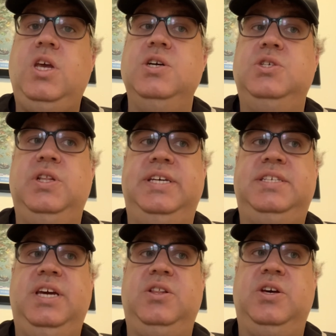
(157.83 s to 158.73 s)
So let's
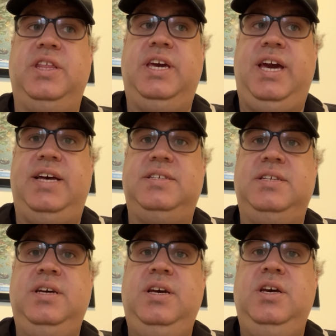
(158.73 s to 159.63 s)
take a look at the
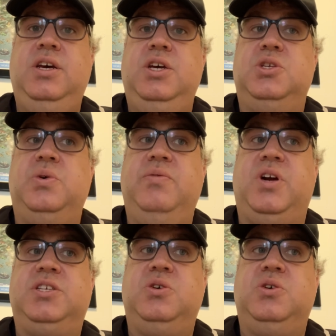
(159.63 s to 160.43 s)
cast. So we have Russell